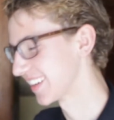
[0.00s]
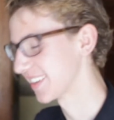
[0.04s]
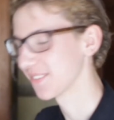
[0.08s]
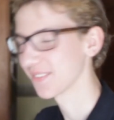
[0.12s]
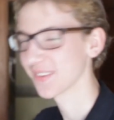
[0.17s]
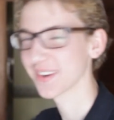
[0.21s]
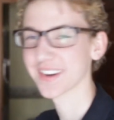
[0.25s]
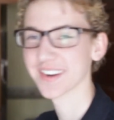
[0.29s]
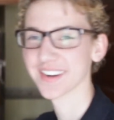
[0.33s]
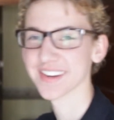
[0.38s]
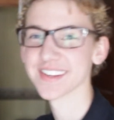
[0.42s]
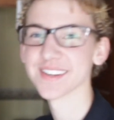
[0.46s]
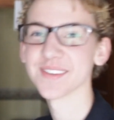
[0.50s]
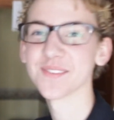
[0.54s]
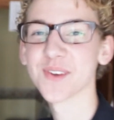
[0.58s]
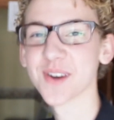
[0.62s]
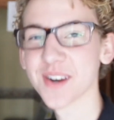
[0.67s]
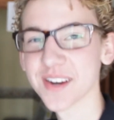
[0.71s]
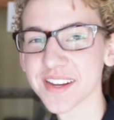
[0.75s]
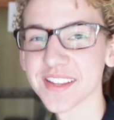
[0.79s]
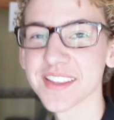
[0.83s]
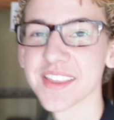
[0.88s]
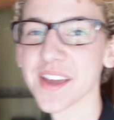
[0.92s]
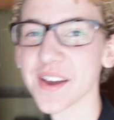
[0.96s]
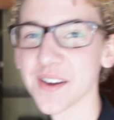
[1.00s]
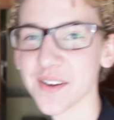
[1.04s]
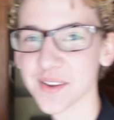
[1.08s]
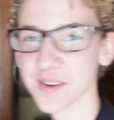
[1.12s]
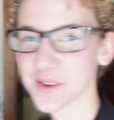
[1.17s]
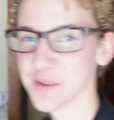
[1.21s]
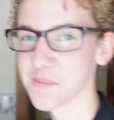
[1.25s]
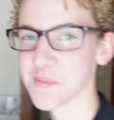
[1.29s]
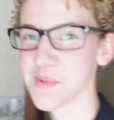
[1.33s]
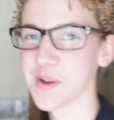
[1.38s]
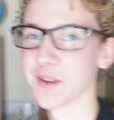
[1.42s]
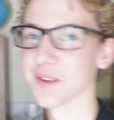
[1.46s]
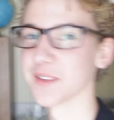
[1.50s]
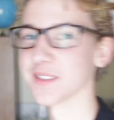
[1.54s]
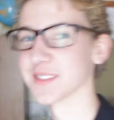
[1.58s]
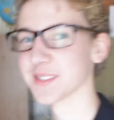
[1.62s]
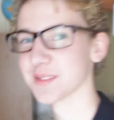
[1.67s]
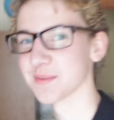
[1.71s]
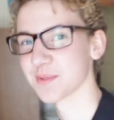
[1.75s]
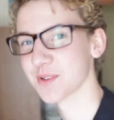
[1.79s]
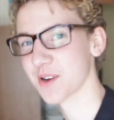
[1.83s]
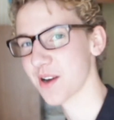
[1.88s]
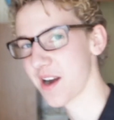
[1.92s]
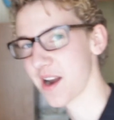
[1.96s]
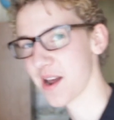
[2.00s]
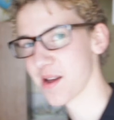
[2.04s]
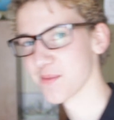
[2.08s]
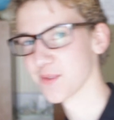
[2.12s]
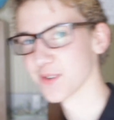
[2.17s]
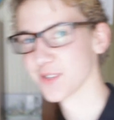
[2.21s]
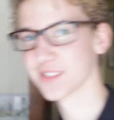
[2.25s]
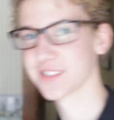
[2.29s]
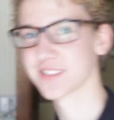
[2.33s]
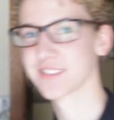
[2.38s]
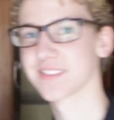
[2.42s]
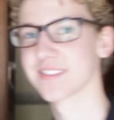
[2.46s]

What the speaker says: We're gonna tell you to 1 million subscribers.